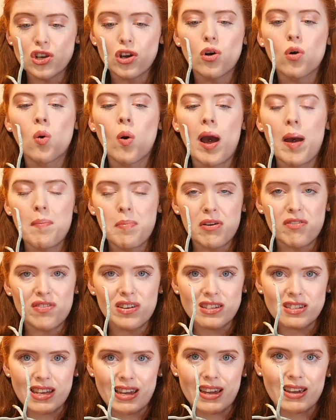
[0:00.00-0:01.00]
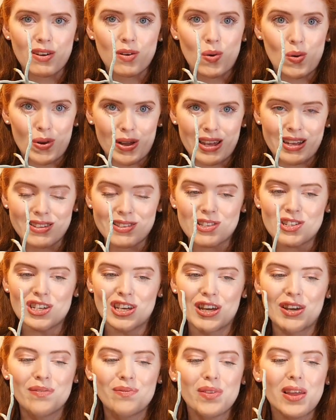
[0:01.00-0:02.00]
or epiphytic orchids
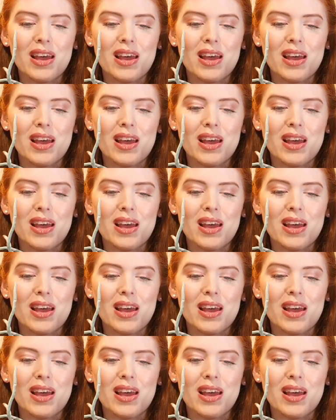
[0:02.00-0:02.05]
do.